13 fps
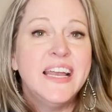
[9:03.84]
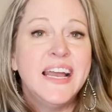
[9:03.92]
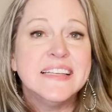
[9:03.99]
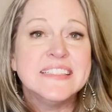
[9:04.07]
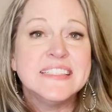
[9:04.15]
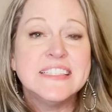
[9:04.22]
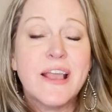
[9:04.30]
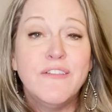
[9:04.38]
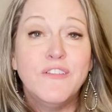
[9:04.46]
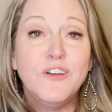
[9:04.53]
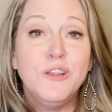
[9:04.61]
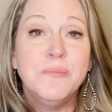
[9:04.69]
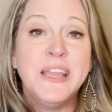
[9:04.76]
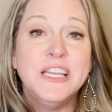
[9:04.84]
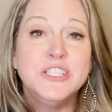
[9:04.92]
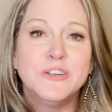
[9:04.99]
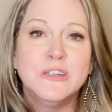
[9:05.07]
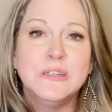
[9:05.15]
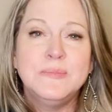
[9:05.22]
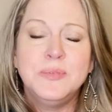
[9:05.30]
has several major
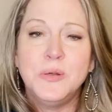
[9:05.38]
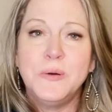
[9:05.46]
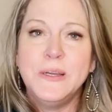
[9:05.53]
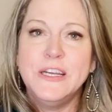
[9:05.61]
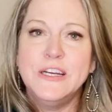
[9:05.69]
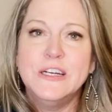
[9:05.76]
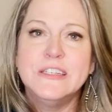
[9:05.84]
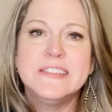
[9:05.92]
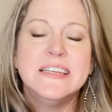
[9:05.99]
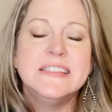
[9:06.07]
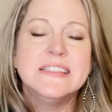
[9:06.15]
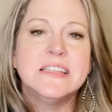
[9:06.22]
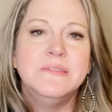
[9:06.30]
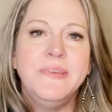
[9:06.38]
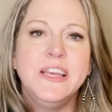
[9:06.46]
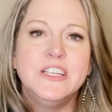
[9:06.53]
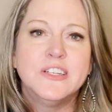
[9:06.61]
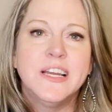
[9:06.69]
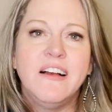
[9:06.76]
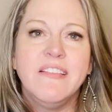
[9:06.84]
employers and some
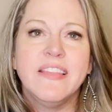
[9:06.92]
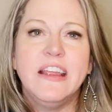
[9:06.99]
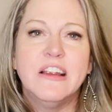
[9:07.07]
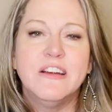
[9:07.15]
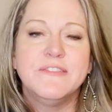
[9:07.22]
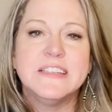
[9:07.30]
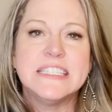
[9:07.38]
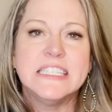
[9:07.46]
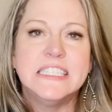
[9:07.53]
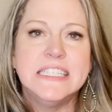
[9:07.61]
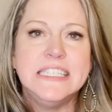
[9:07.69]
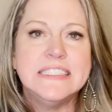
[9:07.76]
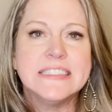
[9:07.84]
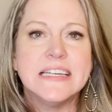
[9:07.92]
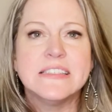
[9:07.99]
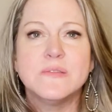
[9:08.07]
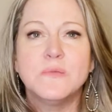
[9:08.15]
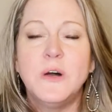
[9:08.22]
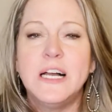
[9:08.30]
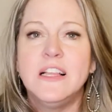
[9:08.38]
major healthcare facilities as
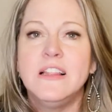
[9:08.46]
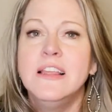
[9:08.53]
well.